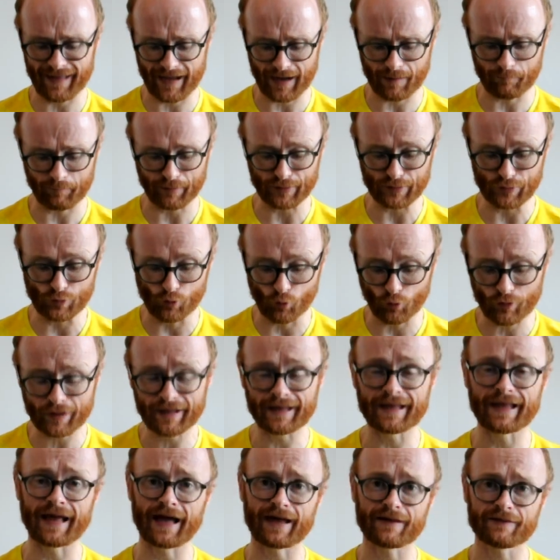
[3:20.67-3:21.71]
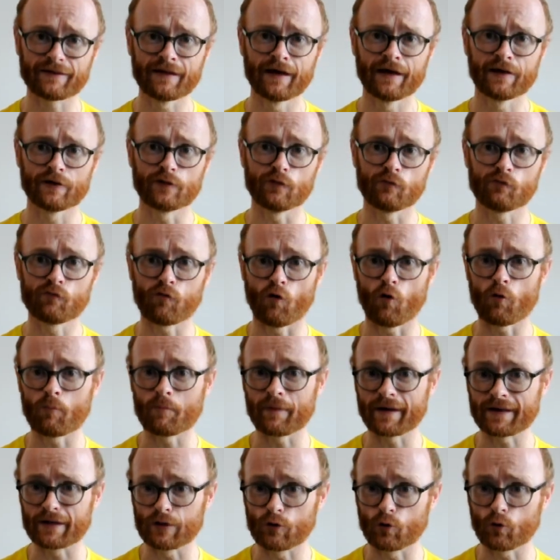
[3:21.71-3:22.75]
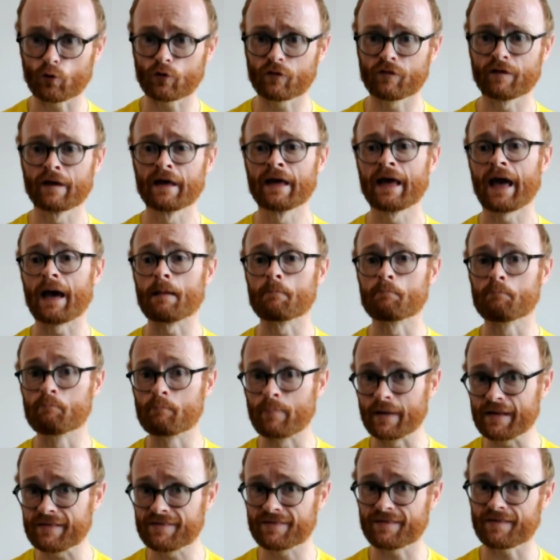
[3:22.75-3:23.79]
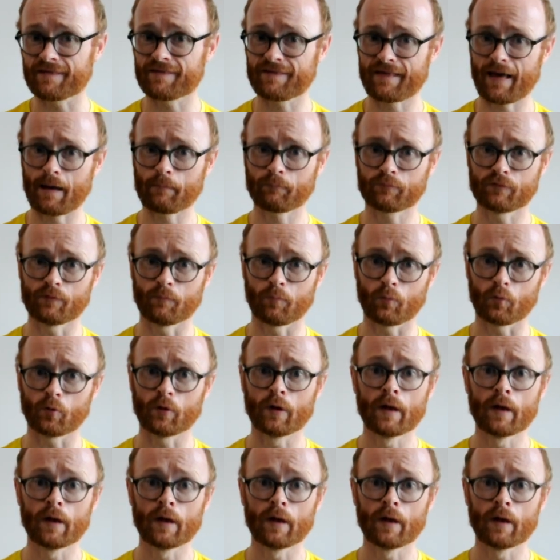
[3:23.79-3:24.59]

But looking at the foam, it looks a bit susceptible.